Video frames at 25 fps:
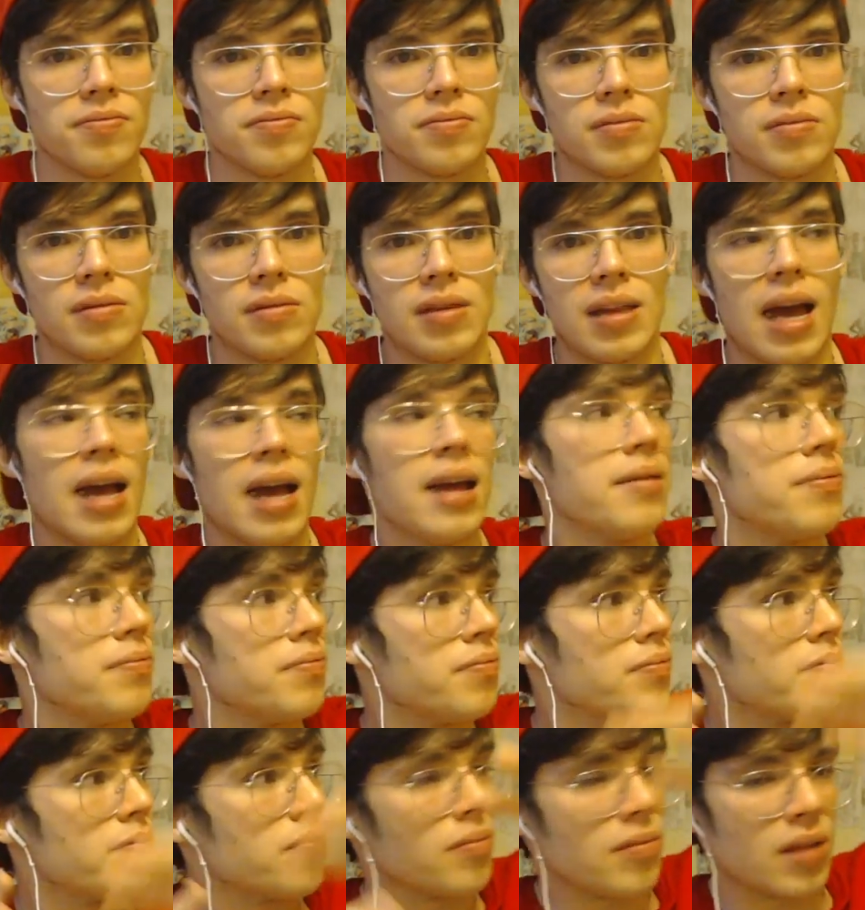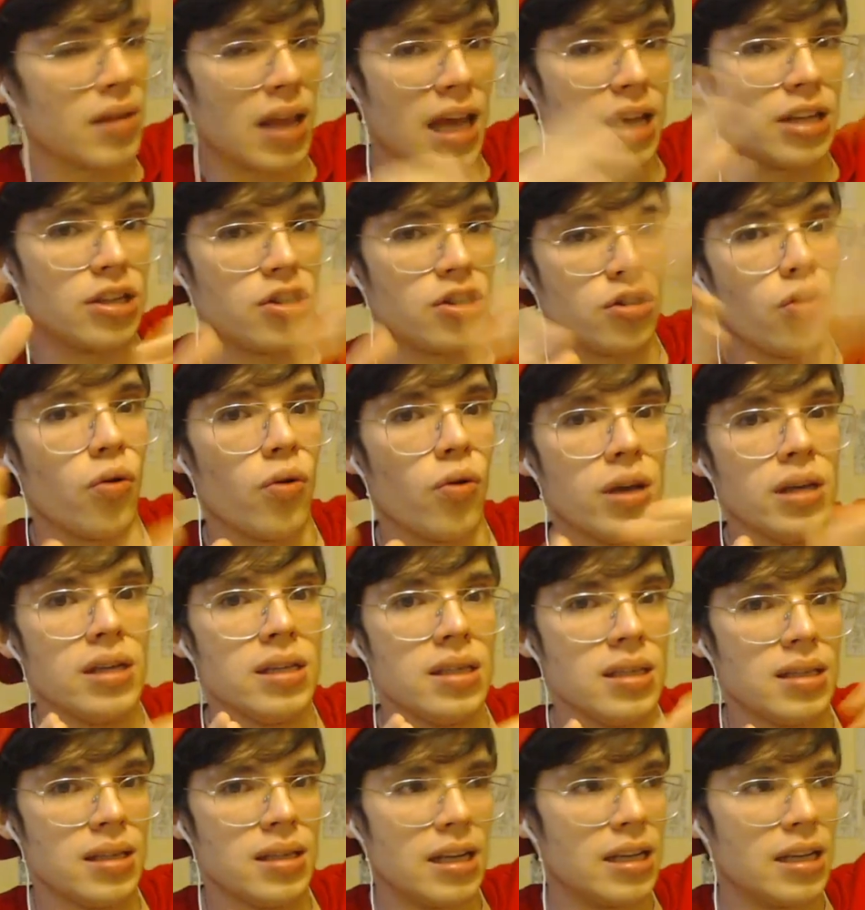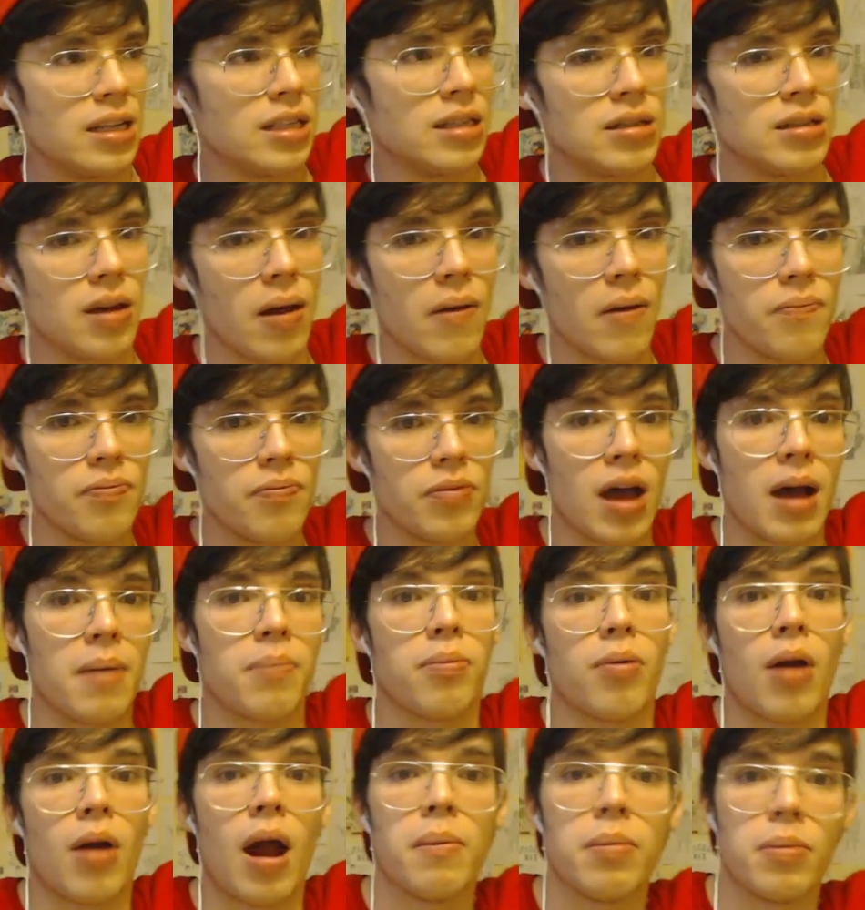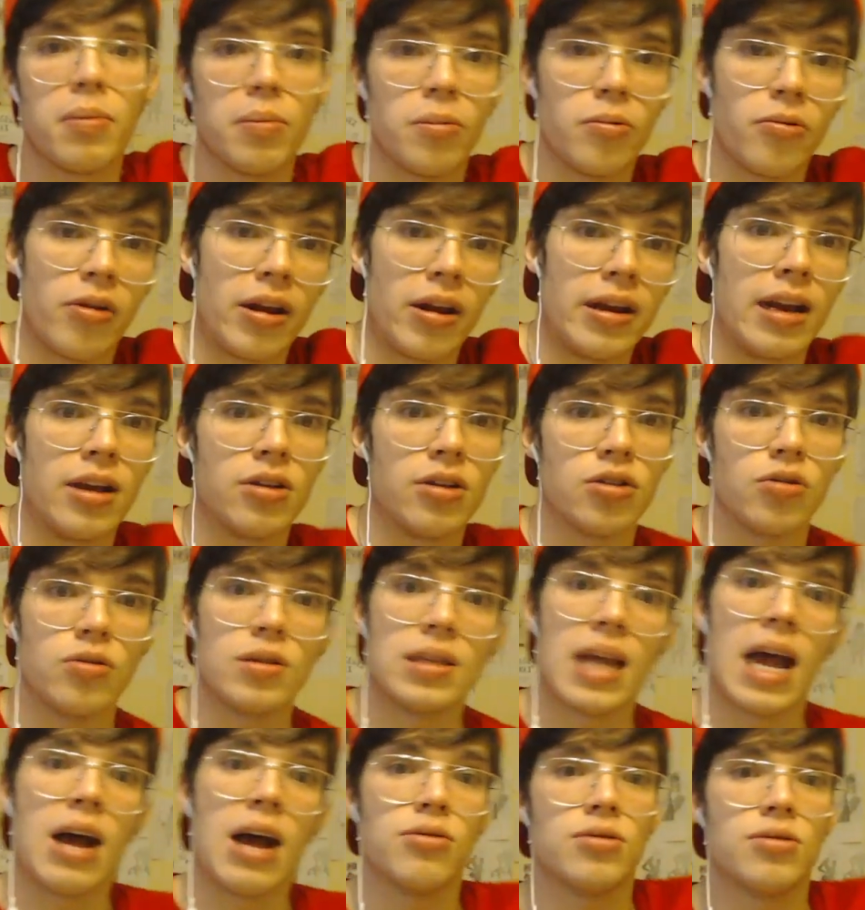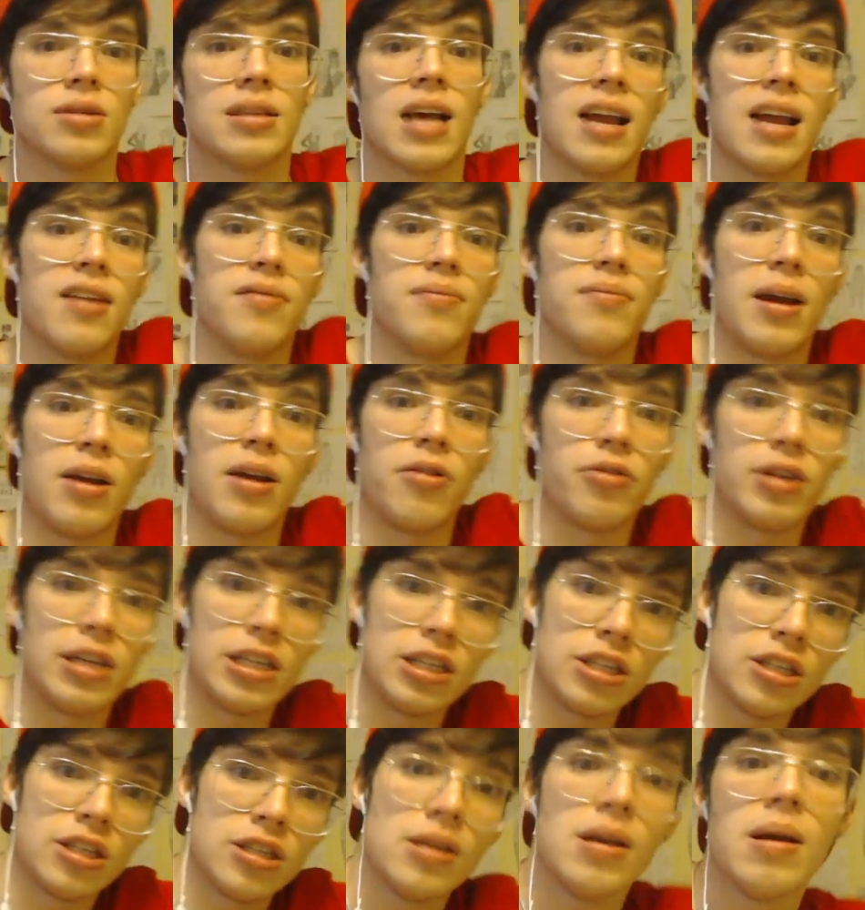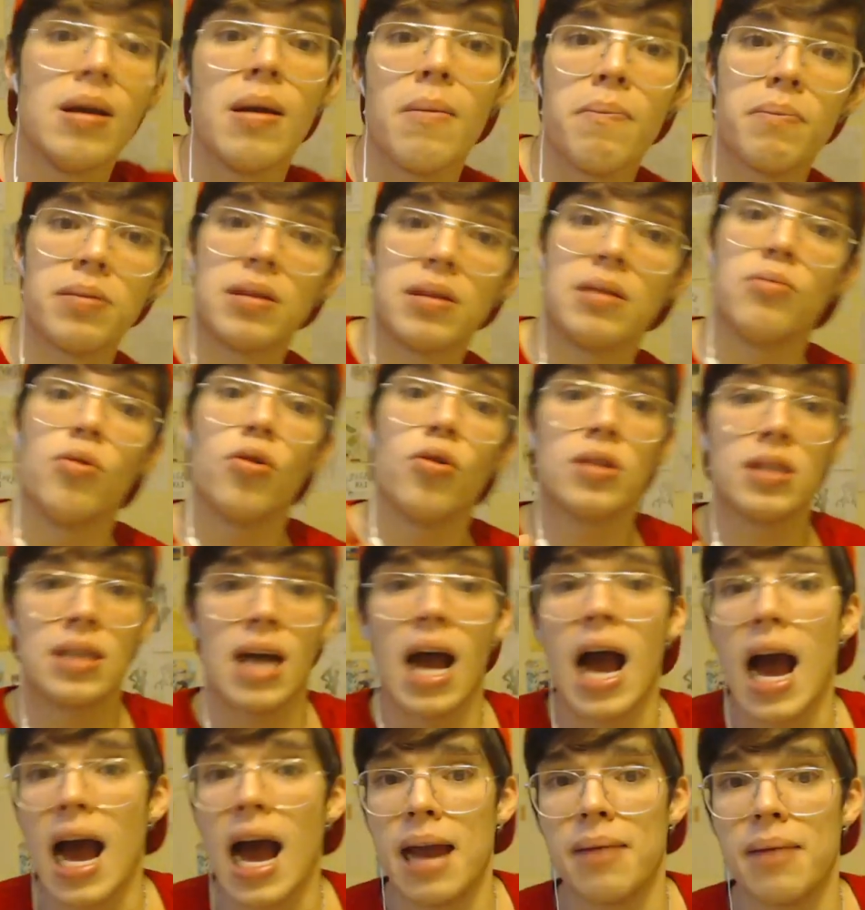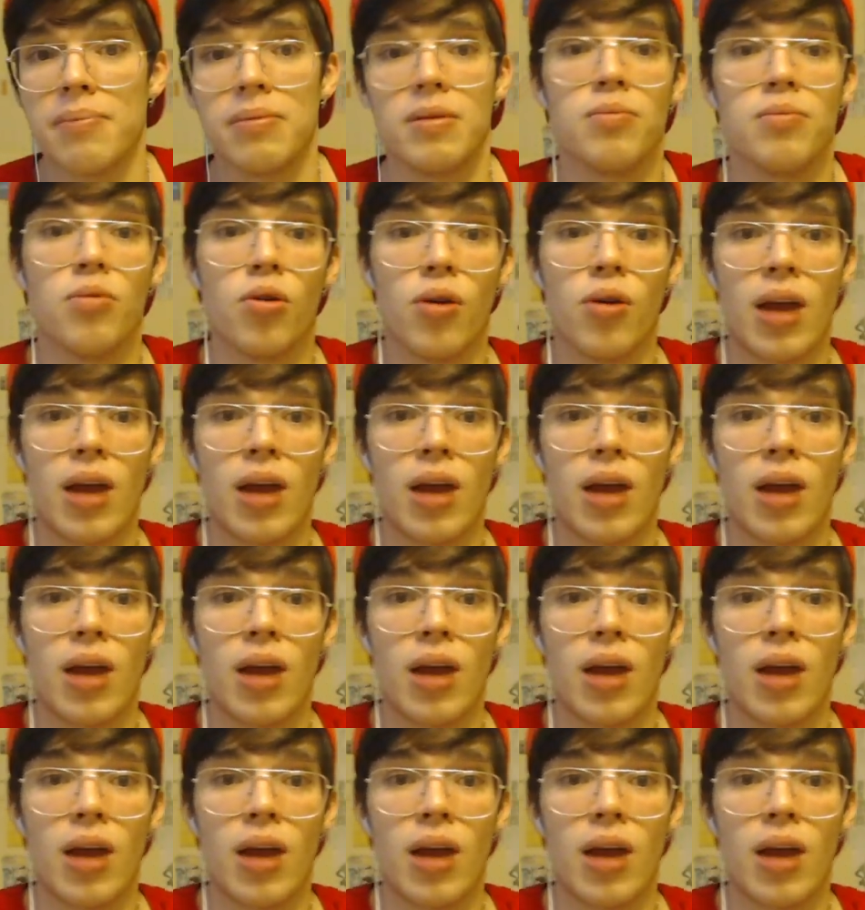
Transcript: that choice is not probable right now. So it's outside of my reach. But the more time, the more